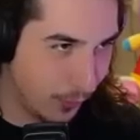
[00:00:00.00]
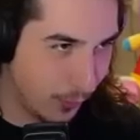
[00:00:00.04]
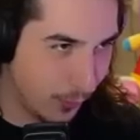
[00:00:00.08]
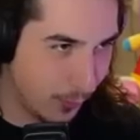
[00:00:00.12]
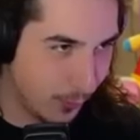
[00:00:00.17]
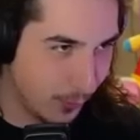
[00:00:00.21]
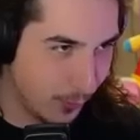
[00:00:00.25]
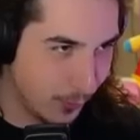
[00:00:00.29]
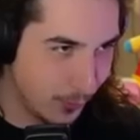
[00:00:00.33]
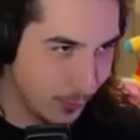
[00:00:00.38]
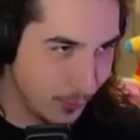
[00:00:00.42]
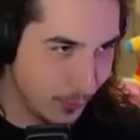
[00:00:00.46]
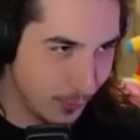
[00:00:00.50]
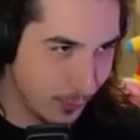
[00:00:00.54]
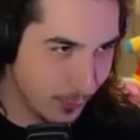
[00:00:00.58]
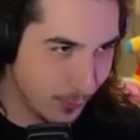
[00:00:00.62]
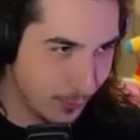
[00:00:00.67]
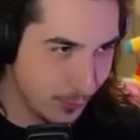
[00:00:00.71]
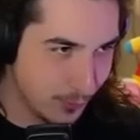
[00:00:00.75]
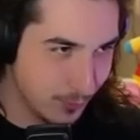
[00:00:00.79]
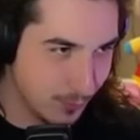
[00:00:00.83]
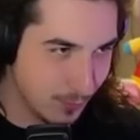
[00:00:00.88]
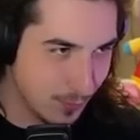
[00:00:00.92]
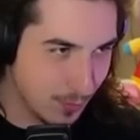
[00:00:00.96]

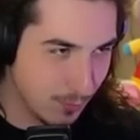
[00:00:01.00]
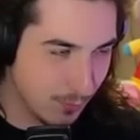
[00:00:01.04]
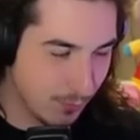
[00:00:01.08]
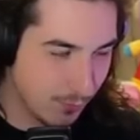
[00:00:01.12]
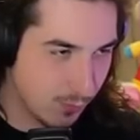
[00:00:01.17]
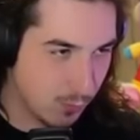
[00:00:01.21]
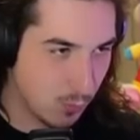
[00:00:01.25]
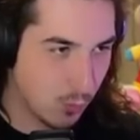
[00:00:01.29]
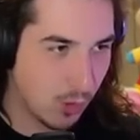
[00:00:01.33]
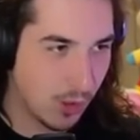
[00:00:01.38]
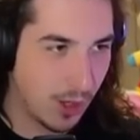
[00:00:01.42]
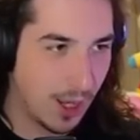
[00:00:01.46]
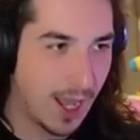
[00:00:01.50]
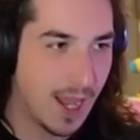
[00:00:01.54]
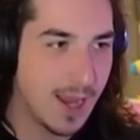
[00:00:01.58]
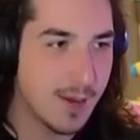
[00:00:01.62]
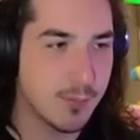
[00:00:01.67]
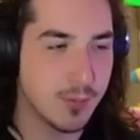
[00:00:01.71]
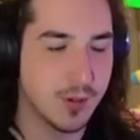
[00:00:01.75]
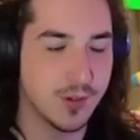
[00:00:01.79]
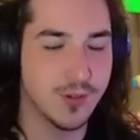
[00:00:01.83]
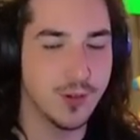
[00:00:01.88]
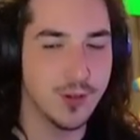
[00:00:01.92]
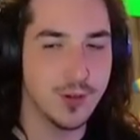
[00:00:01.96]
We're going for more
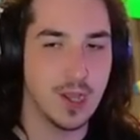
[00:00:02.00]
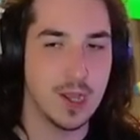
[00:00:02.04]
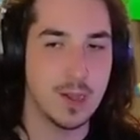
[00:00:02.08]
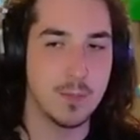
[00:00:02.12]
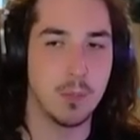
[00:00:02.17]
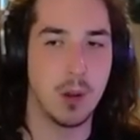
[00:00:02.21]
hybrids. Okay.